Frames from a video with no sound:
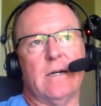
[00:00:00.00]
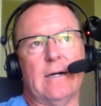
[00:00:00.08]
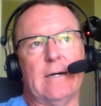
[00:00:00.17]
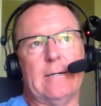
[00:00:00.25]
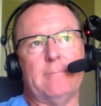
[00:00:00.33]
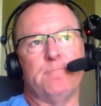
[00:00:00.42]

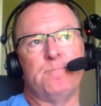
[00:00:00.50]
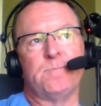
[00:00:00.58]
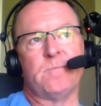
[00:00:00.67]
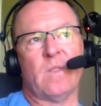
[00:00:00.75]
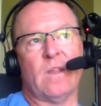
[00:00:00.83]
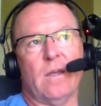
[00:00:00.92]
And
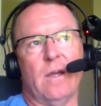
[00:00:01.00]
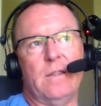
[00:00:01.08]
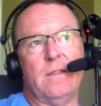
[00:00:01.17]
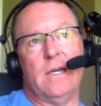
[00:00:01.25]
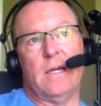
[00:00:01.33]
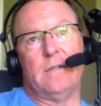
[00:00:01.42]

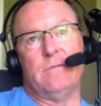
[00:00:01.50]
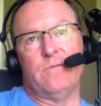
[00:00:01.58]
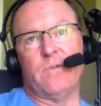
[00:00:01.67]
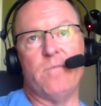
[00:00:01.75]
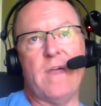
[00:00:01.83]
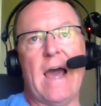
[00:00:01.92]
then
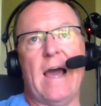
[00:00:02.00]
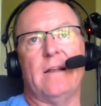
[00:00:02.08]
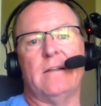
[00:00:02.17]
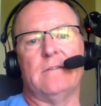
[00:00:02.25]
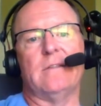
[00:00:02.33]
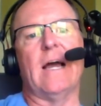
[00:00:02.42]
from
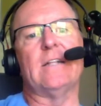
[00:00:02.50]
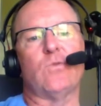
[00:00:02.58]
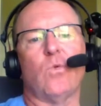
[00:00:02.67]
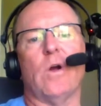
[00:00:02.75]
that's